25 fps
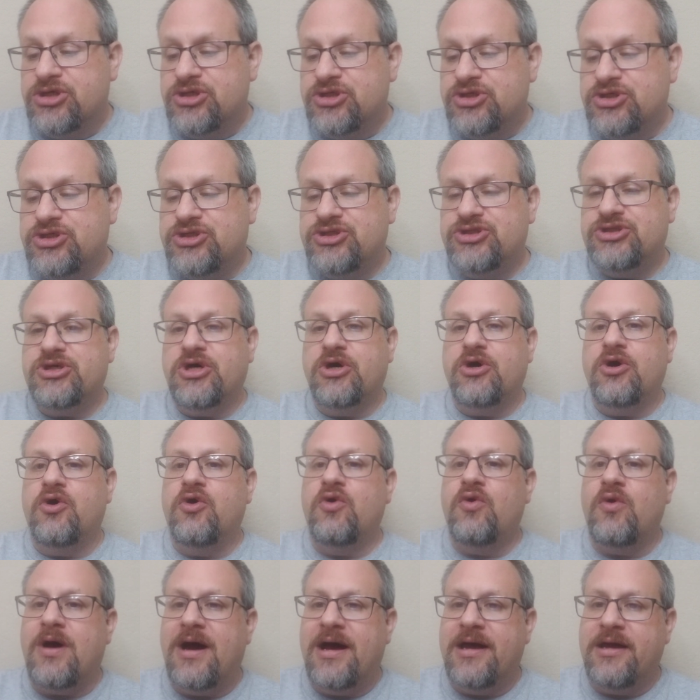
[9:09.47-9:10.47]

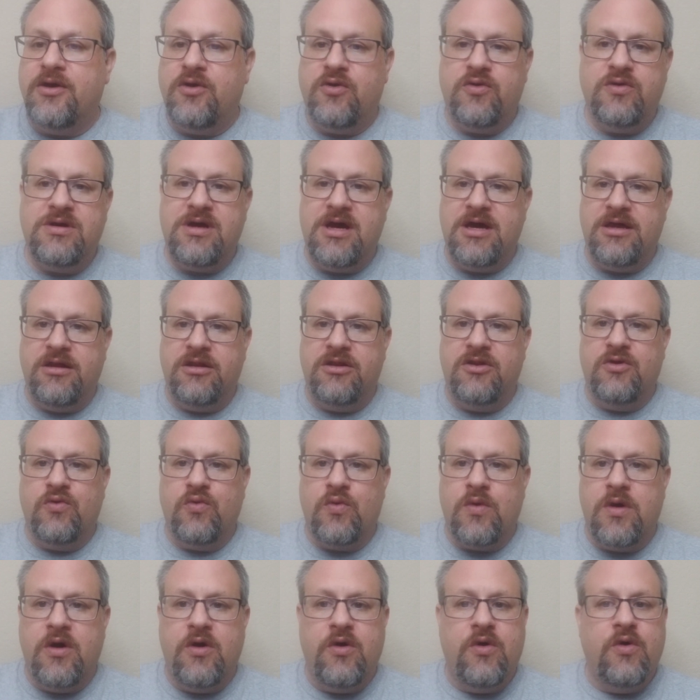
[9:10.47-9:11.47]
So I created the
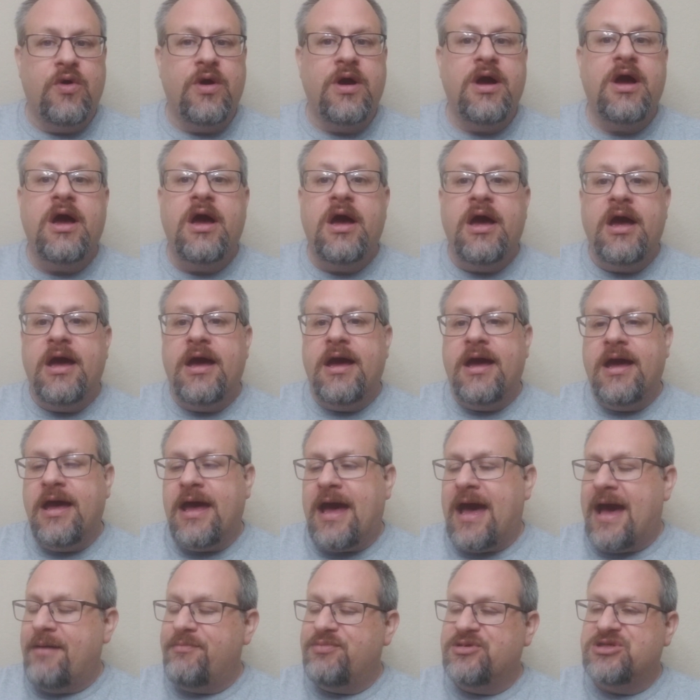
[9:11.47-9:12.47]
rogue,
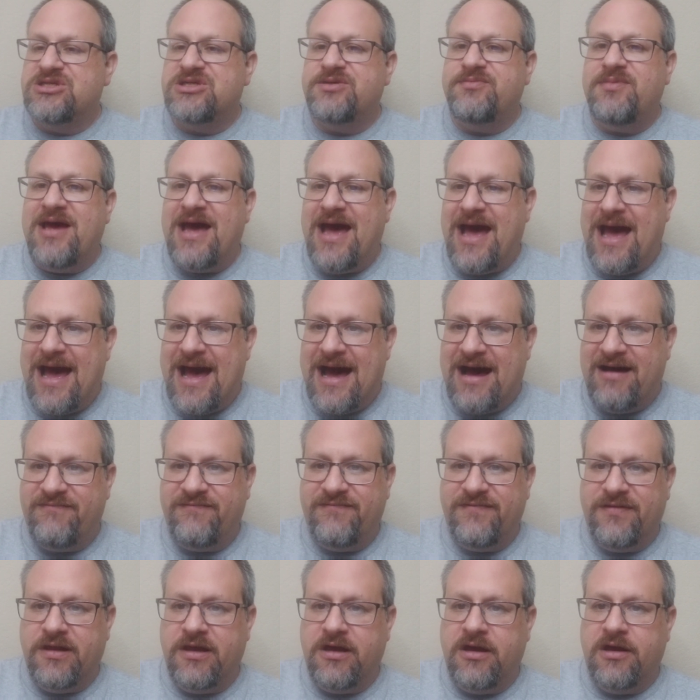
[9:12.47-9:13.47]
happens to be a
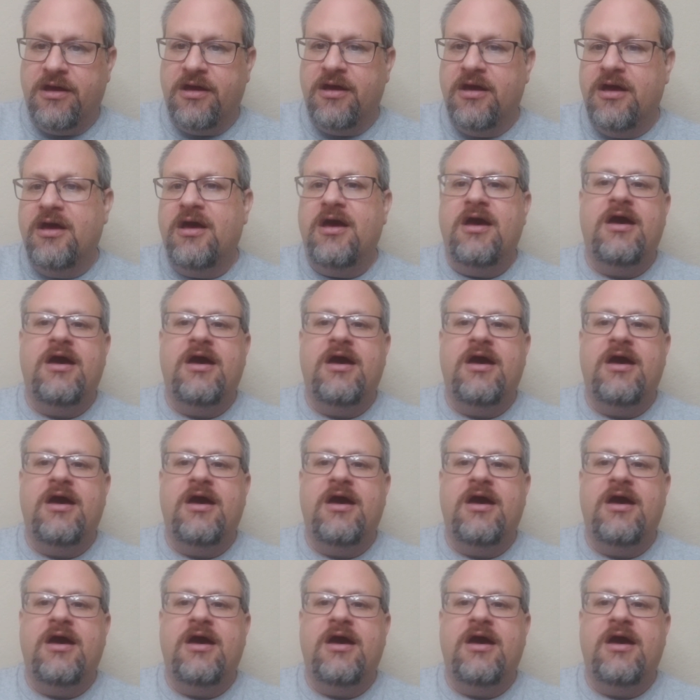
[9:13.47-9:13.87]
halfling.